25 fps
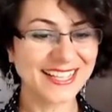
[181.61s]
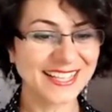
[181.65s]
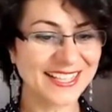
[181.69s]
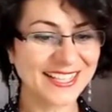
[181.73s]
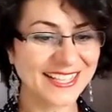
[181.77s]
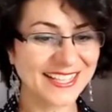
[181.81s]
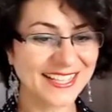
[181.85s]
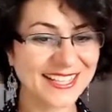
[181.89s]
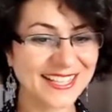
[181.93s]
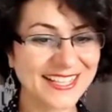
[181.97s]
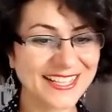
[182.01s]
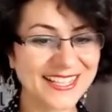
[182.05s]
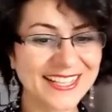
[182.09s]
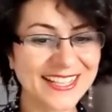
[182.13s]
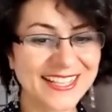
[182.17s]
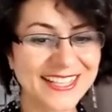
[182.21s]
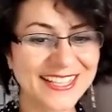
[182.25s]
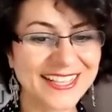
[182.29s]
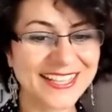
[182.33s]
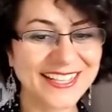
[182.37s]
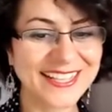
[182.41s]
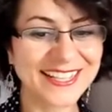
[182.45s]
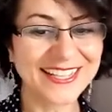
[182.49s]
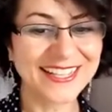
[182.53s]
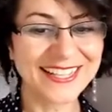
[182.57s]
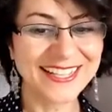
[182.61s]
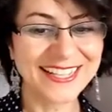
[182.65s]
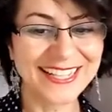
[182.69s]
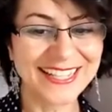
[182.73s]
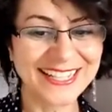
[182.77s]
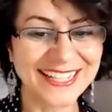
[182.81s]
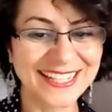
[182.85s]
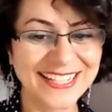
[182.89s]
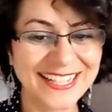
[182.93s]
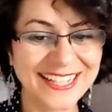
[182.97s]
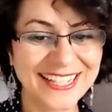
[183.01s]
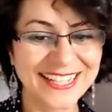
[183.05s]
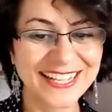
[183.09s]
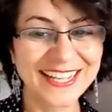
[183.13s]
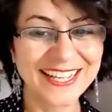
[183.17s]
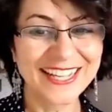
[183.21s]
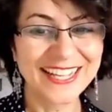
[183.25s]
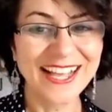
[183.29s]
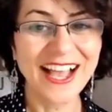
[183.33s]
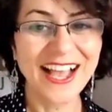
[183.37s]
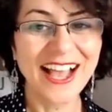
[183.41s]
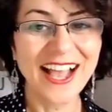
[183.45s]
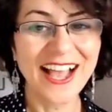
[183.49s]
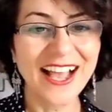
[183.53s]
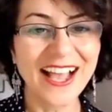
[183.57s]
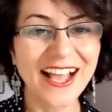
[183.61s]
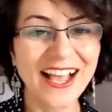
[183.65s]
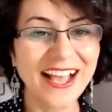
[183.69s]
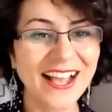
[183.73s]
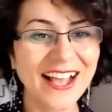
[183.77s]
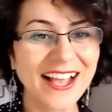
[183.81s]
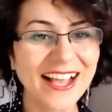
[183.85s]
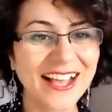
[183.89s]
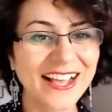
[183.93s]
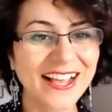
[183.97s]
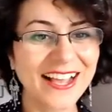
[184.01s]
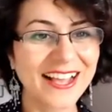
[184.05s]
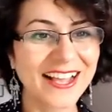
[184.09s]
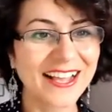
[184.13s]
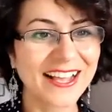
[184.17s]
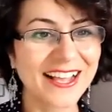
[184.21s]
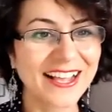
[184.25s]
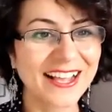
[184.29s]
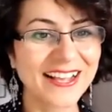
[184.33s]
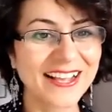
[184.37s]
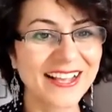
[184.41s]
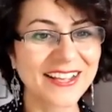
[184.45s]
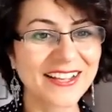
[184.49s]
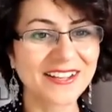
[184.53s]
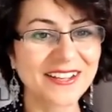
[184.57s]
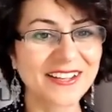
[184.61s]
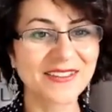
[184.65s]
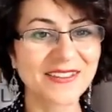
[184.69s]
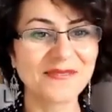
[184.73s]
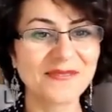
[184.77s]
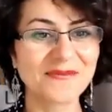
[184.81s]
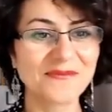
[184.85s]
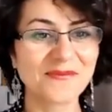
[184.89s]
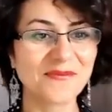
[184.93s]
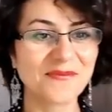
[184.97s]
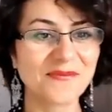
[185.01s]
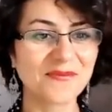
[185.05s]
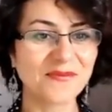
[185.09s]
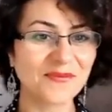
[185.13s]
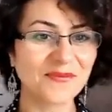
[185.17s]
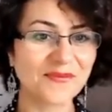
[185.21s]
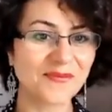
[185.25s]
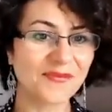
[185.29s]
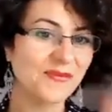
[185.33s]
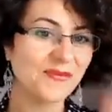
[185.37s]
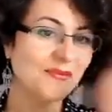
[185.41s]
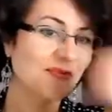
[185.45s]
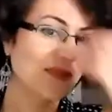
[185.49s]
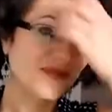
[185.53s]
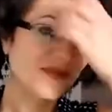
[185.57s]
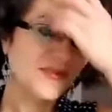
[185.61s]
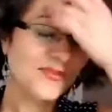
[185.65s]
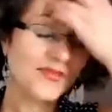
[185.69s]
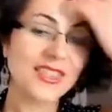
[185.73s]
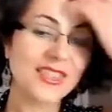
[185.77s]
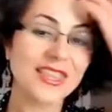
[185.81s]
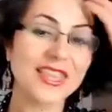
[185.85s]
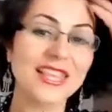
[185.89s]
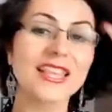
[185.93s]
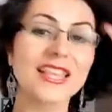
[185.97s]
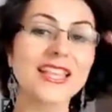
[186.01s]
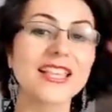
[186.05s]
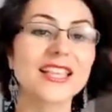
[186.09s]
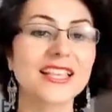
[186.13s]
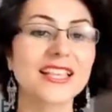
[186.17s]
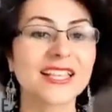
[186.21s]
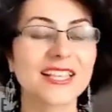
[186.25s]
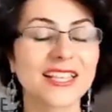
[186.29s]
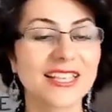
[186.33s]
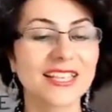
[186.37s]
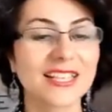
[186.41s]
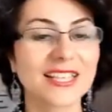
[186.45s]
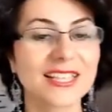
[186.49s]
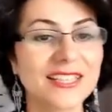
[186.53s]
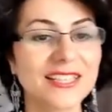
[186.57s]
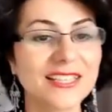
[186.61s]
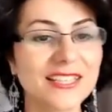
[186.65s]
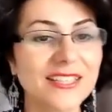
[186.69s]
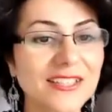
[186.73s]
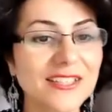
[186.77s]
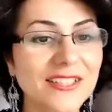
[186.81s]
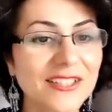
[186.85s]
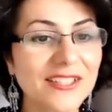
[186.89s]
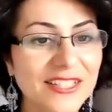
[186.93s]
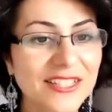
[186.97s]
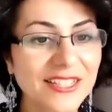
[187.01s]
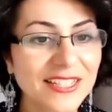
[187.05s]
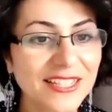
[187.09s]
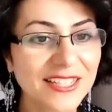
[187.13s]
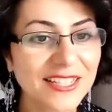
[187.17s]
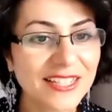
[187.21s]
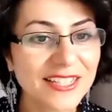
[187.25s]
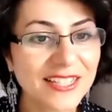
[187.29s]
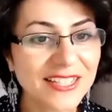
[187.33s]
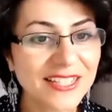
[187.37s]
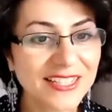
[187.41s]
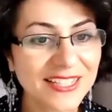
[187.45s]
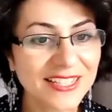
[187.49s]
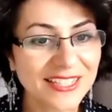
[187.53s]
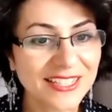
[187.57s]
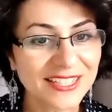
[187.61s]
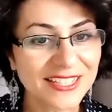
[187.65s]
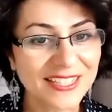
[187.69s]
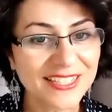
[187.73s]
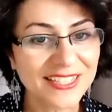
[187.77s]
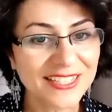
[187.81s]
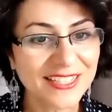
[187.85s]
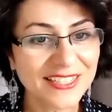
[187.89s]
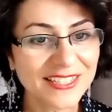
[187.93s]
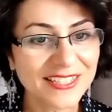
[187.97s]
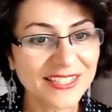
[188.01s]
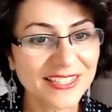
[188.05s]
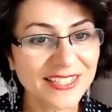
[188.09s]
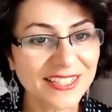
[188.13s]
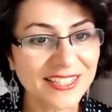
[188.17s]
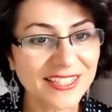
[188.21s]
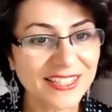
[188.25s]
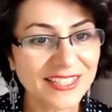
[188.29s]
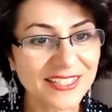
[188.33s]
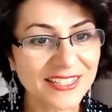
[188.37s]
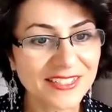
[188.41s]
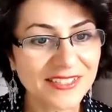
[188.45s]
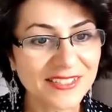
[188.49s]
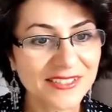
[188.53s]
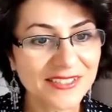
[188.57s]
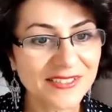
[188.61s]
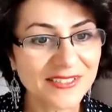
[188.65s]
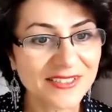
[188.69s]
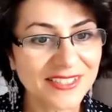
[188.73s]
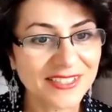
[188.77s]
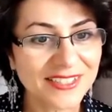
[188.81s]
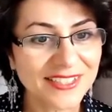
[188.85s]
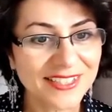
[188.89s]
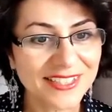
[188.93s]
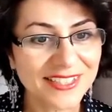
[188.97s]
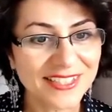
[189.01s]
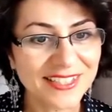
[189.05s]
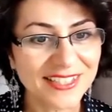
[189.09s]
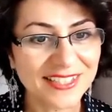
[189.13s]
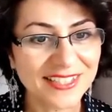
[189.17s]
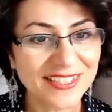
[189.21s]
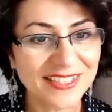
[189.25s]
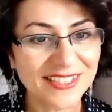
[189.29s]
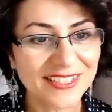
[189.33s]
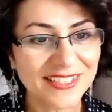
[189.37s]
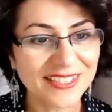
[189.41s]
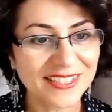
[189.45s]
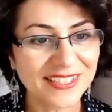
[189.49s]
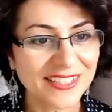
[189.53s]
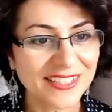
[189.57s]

No words are spoken by the person on screen.